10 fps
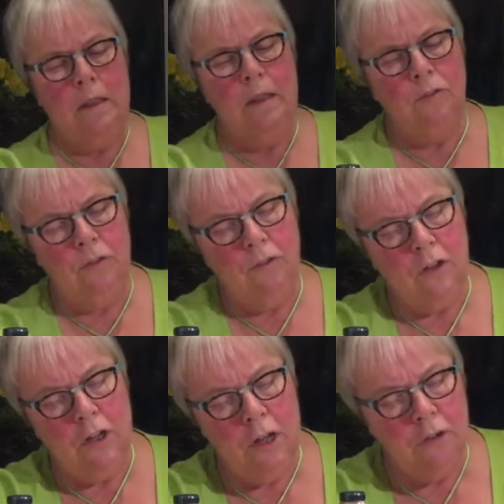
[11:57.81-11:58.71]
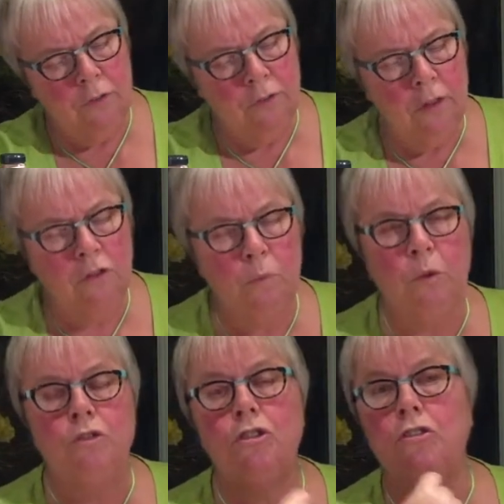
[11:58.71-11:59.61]
This is a nose that
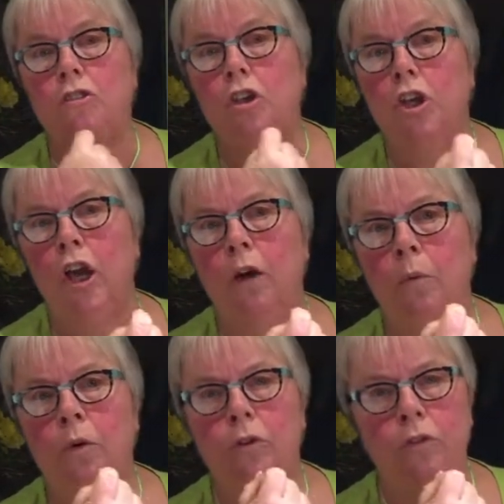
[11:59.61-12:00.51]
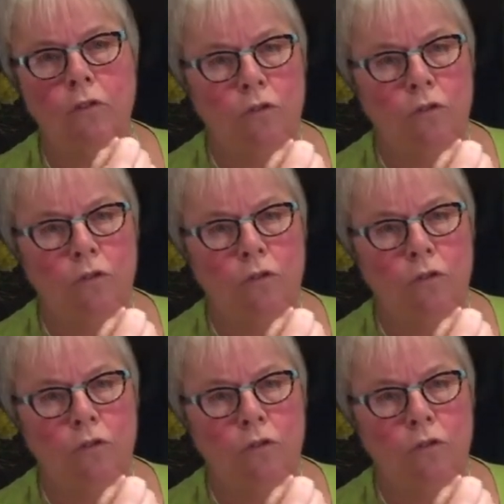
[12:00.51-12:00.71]
will just go on